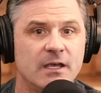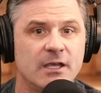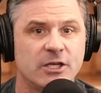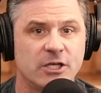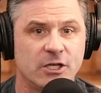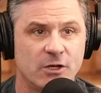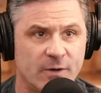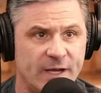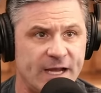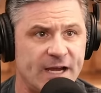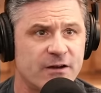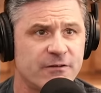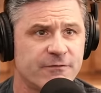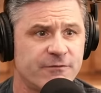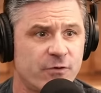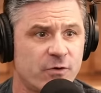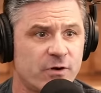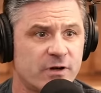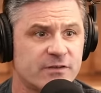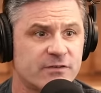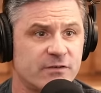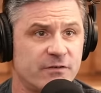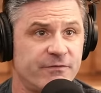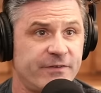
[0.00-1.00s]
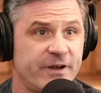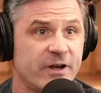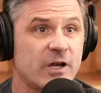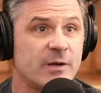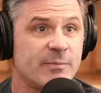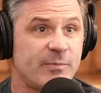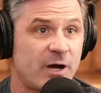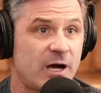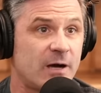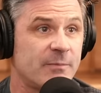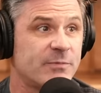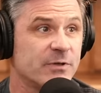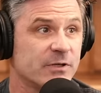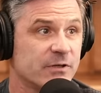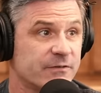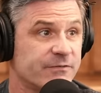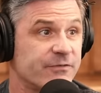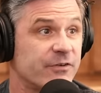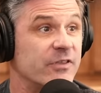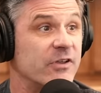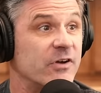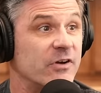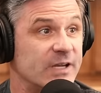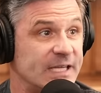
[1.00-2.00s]
you know air forks are very popular
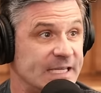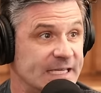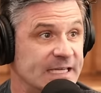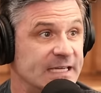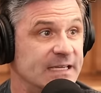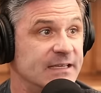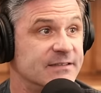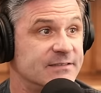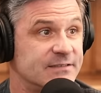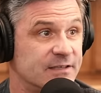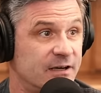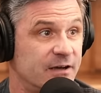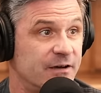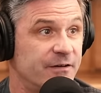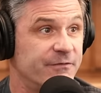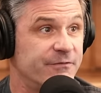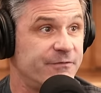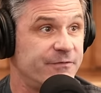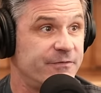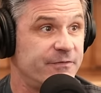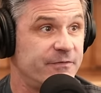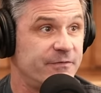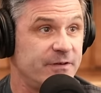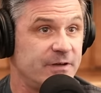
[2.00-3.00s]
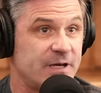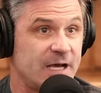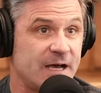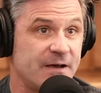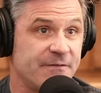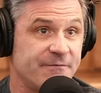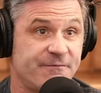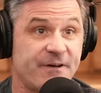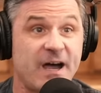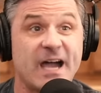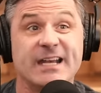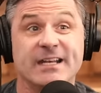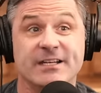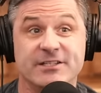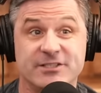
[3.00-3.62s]
for their ease of uh, fine